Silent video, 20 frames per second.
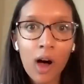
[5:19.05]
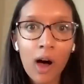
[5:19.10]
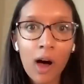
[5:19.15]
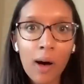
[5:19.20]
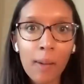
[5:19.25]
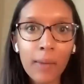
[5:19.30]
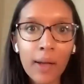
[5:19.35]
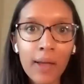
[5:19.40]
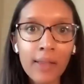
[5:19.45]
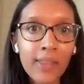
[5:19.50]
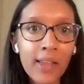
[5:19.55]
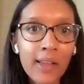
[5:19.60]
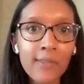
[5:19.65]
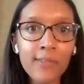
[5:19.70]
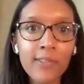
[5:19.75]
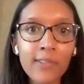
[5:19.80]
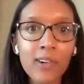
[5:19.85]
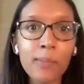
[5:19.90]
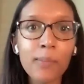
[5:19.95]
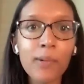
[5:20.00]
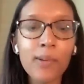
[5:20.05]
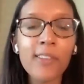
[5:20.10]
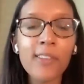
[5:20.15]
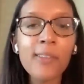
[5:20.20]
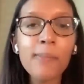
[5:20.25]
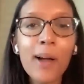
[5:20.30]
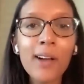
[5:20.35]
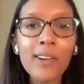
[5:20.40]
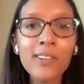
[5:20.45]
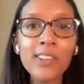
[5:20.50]
Um, and then for
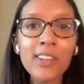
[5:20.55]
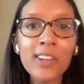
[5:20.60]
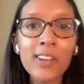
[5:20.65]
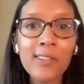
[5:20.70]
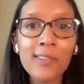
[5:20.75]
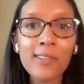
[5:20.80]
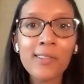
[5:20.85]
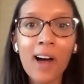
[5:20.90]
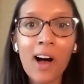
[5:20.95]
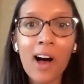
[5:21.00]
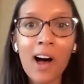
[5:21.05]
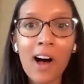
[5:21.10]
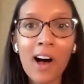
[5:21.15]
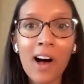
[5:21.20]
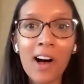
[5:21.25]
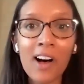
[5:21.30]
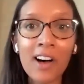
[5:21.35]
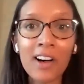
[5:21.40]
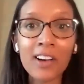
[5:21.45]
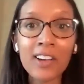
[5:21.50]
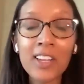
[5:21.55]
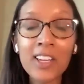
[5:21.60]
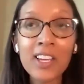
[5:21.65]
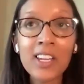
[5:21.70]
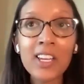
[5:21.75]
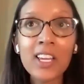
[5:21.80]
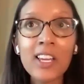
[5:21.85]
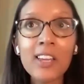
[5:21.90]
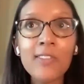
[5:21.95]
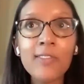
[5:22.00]
perspective, uh,
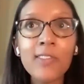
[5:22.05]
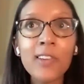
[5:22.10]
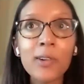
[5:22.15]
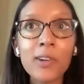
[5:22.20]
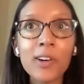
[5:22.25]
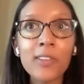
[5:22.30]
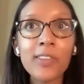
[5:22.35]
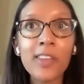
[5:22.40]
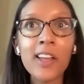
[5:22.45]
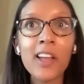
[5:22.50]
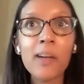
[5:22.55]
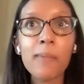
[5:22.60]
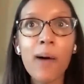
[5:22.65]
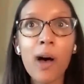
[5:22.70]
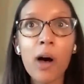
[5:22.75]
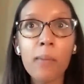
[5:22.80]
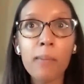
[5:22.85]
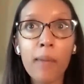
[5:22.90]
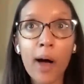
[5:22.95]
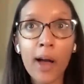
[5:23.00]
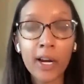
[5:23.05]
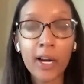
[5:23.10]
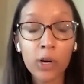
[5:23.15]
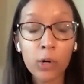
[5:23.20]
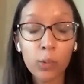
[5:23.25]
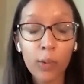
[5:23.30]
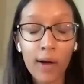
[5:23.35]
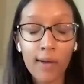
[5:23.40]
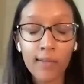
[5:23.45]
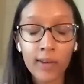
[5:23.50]
if you're to think about
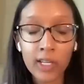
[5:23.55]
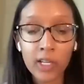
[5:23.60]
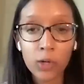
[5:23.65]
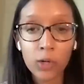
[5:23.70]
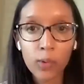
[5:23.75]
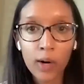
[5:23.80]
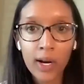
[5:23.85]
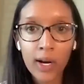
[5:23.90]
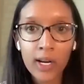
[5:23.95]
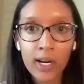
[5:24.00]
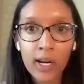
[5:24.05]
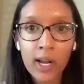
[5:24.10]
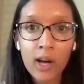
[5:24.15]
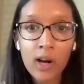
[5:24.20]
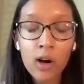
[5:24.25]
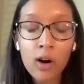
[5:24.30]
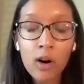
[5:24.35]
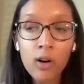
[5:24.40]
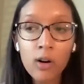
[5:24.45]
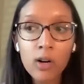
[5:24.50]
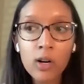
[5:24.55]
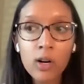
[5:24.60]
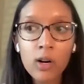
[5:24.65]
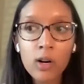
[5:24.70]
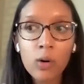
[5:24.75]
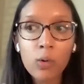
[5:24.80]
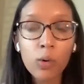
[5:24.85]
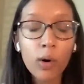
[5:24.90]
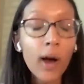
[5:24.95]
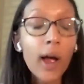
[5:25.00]
miner revenue right now,
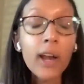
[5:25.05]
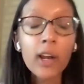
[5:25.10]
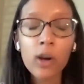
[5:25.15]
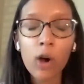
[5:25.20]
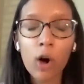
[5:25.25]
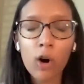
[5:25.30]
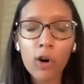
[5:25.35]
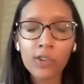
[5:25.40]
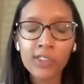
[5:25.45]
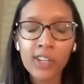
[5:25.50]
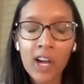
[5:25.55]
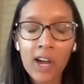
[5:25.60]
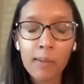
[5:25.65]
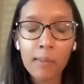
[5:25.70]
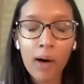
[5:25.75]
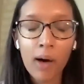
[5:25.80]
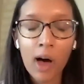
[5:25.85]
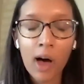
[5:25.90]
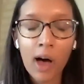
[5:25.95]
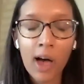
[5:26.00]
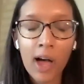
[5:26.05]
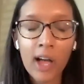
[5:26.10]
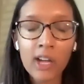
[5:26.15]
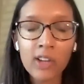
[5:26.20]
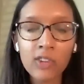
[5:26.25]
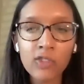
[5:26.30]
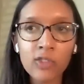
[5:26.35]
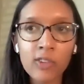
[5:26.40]
we're at an all time high.